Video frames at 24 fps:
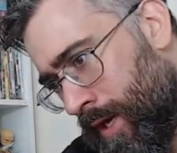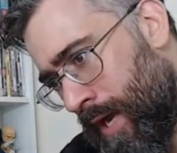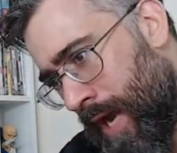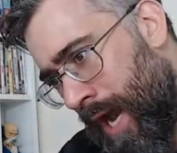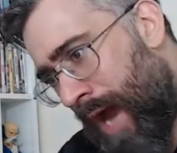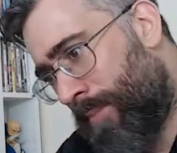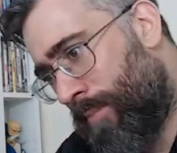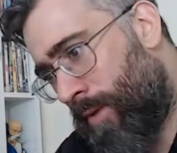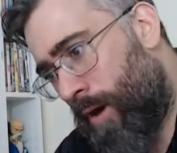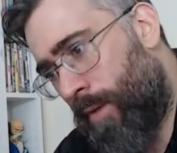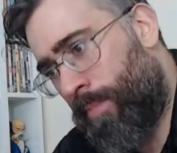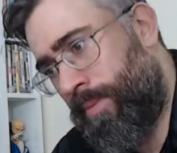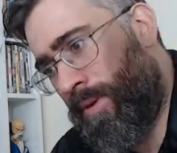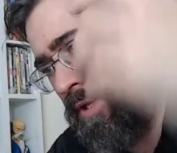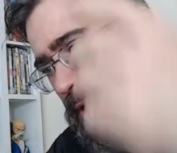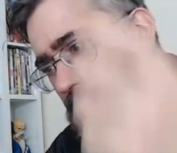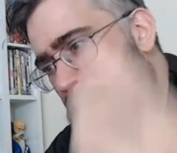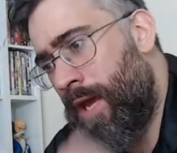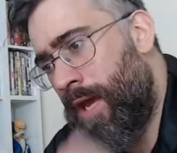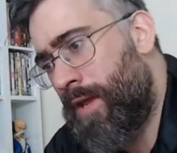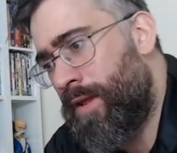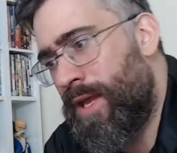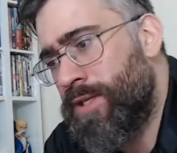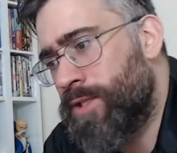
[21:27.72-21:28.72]
hammer up in the
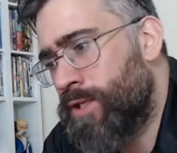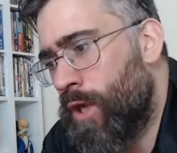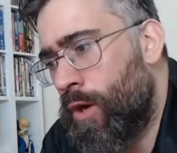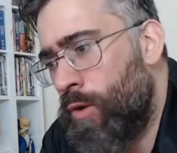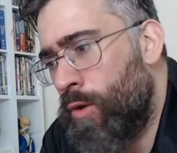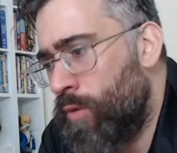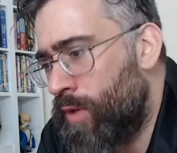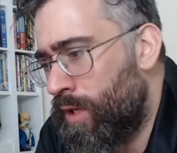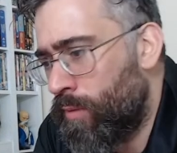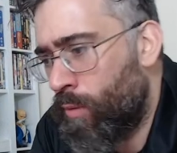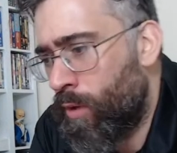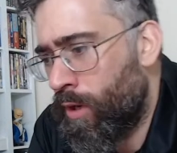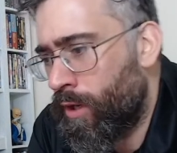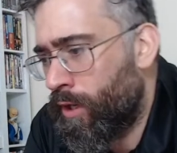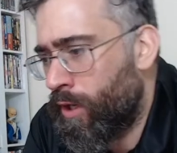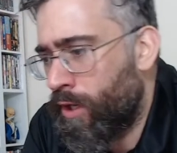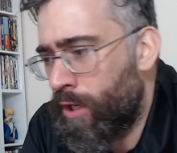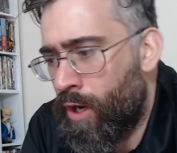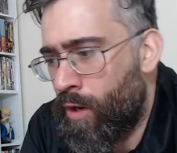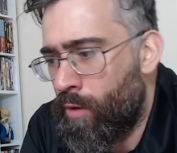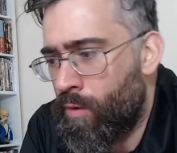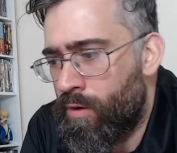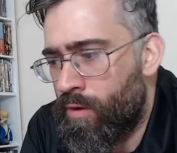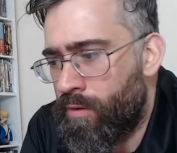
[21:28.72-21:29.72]
air. That's the only one I
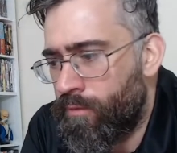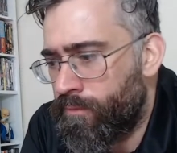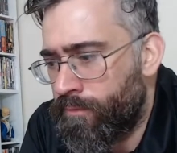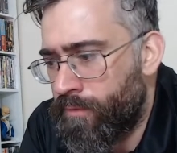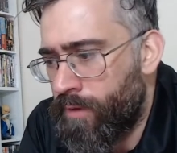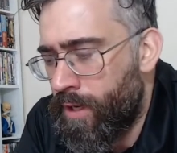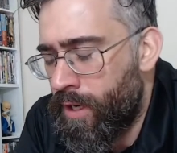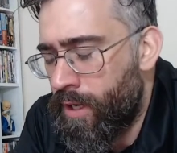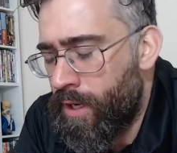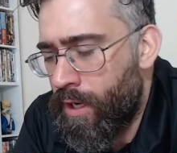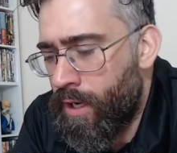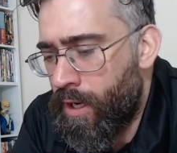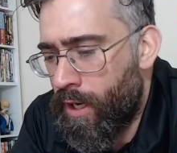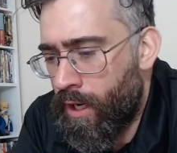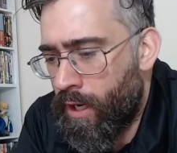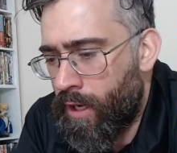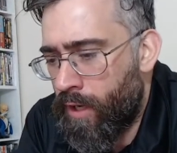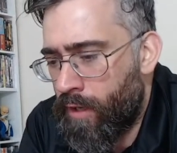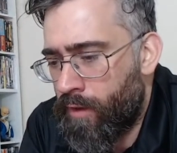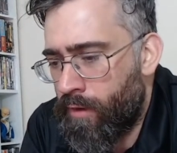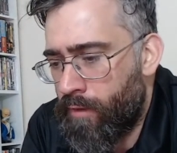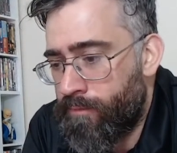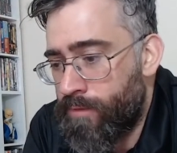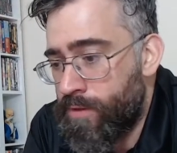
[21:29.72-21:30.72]
know of
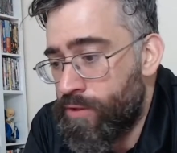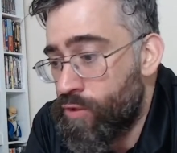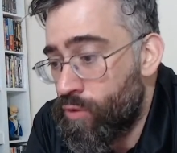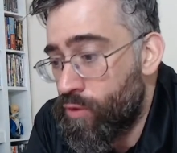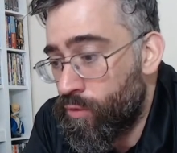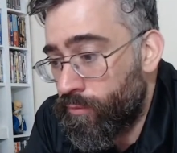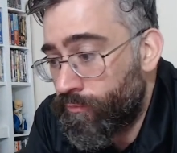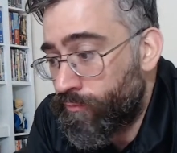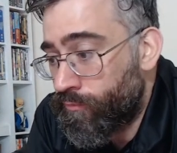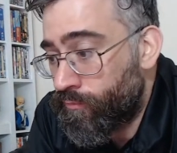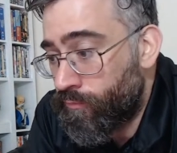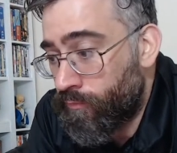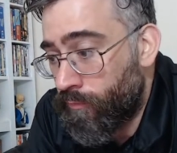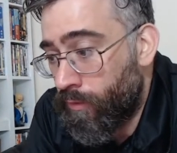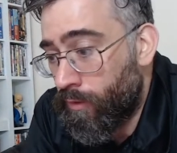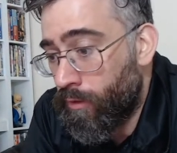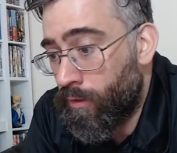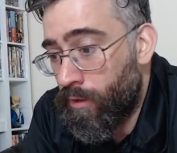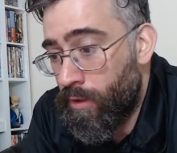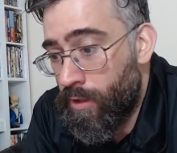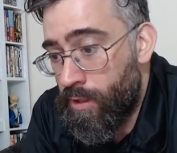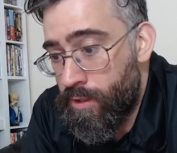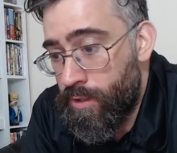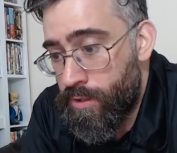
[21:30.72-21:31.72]
official.
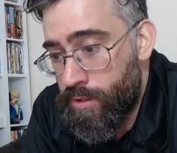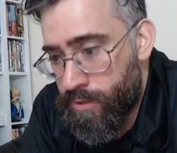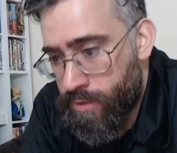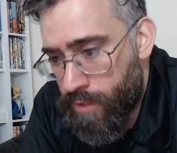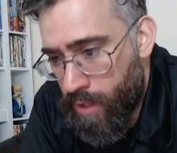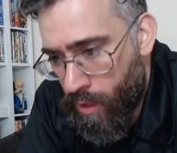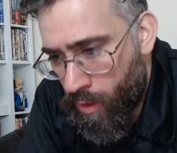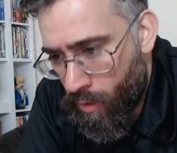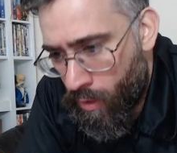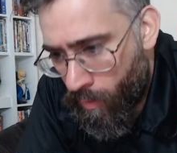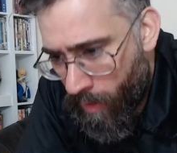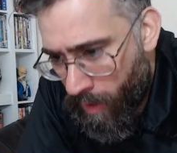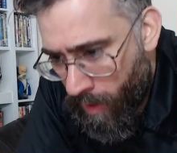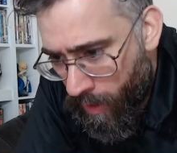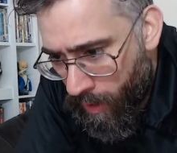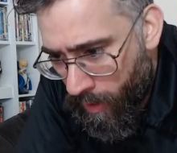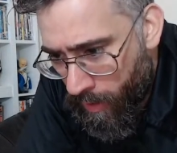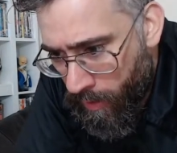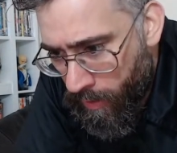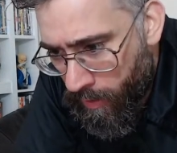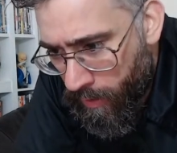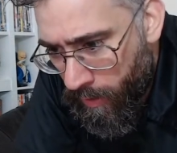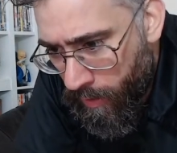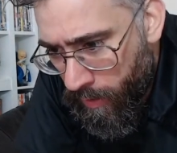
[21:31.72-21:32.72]

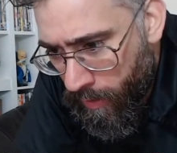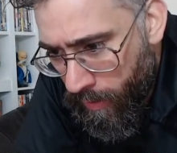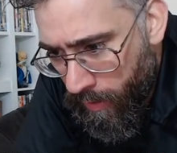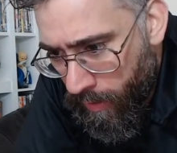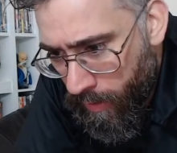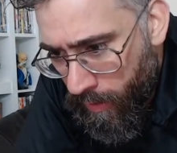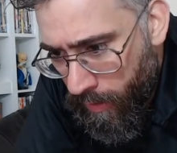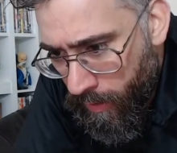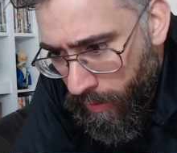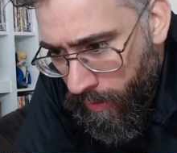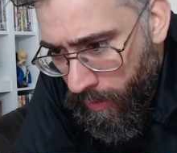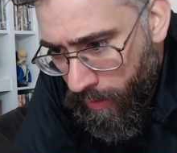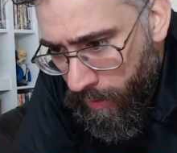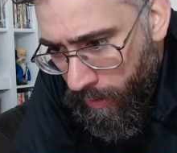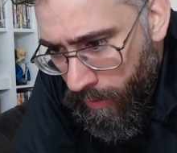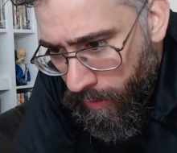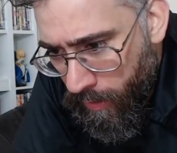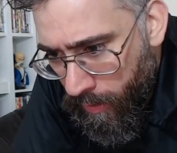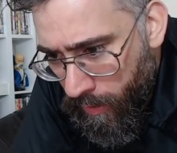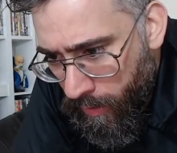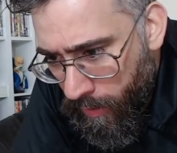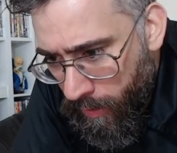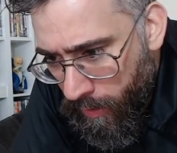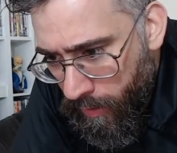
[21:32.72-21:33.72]
So
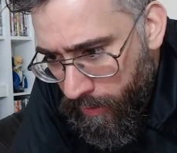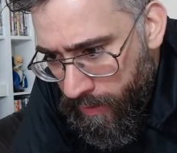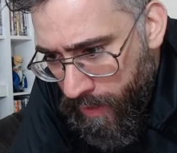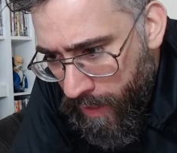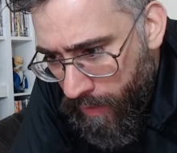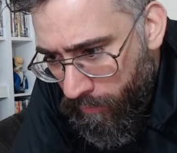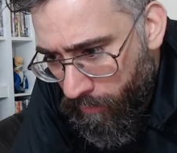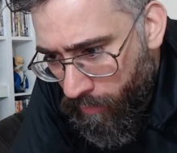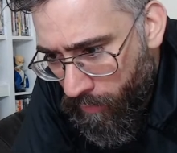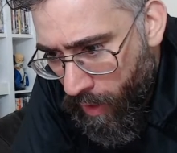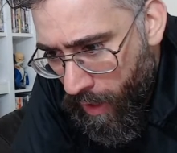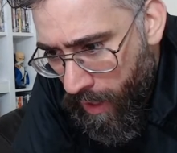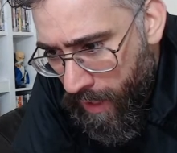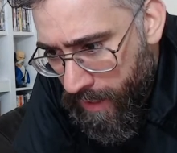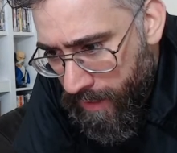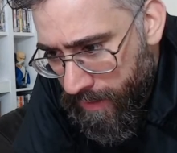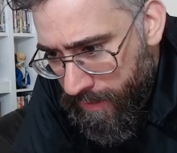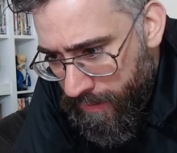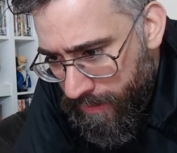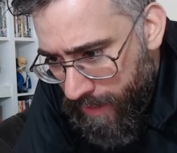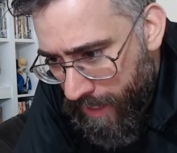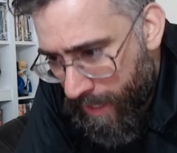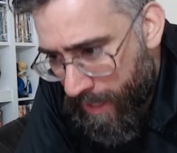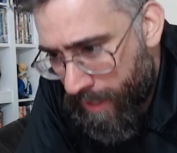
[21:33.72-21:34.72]
Dan Riley,
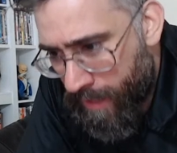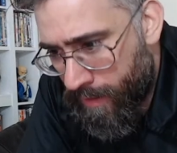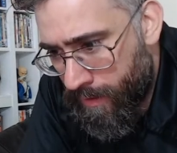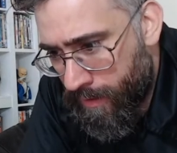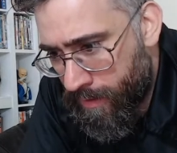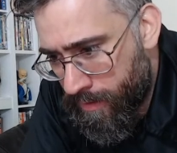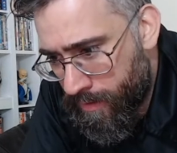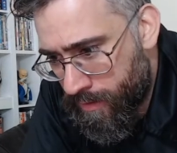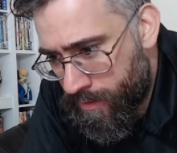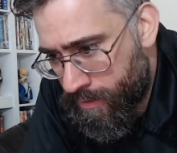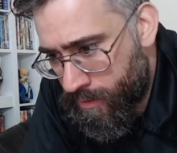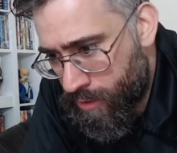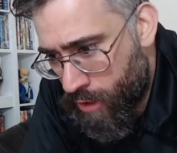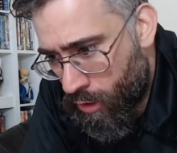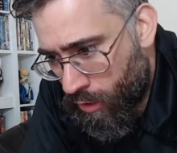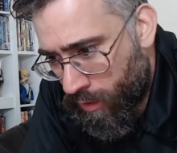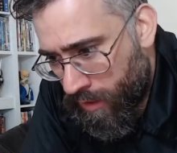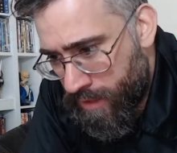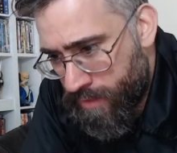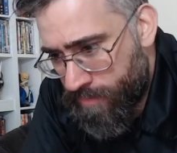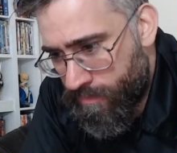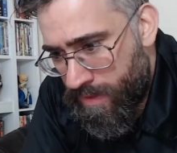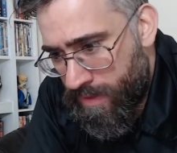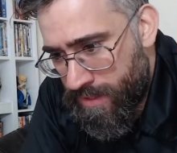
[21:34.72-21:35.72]
yeah,
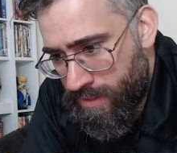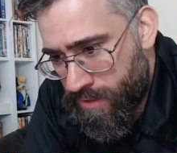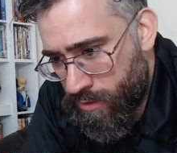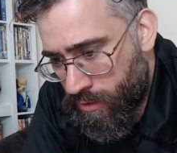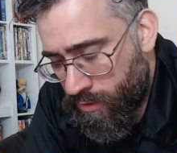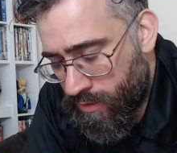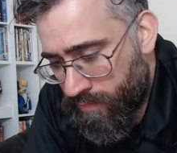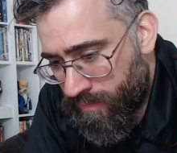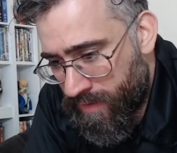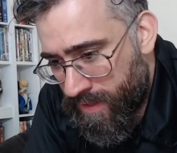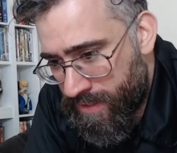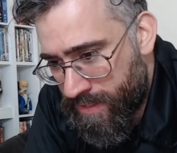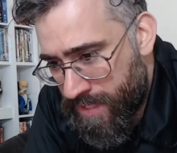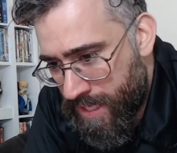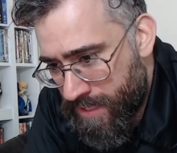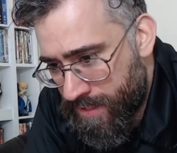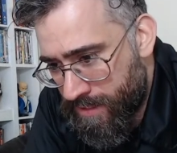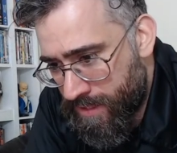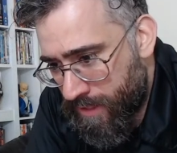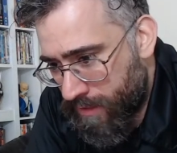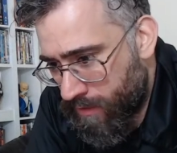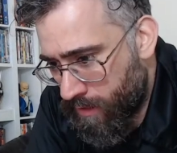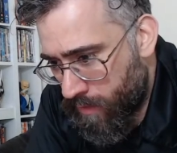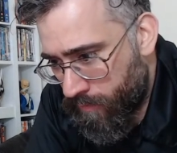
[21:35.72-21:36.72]
Darkness piece looks
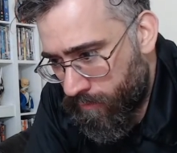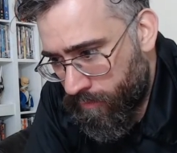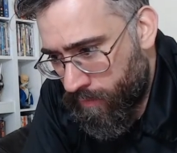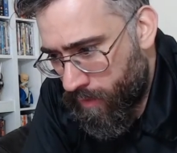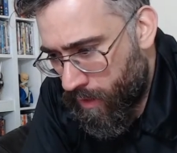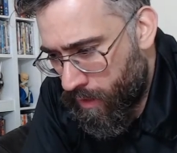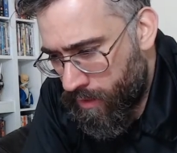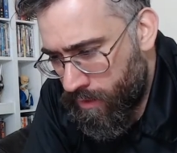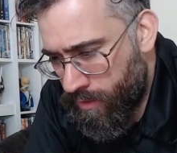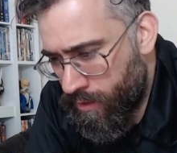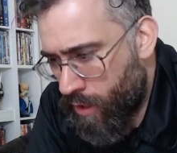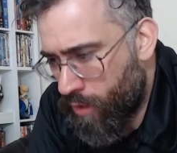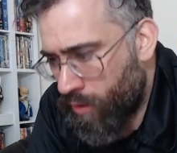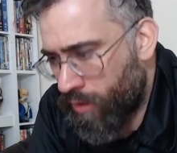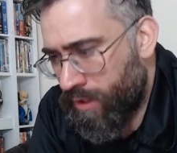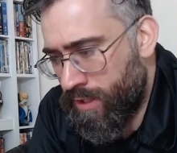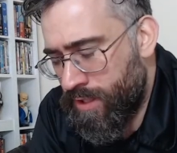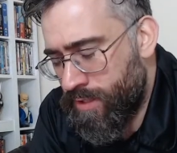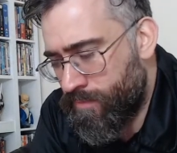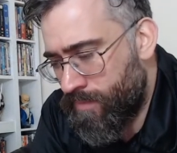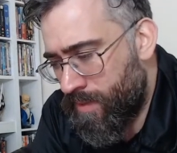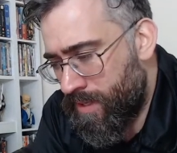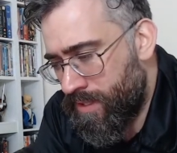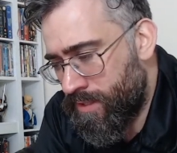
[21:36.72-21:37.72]
fantastic. Darkness
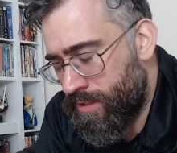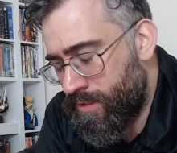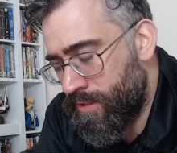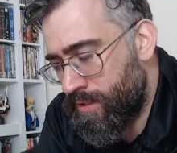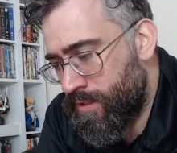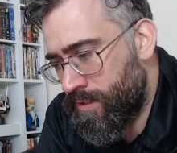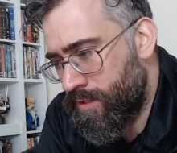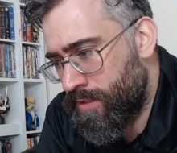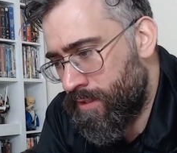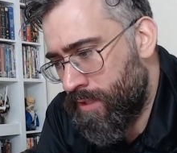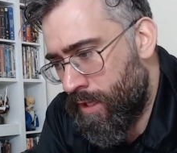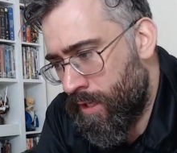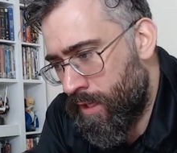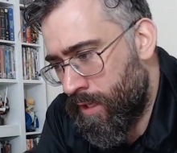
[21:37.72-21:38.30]
piece is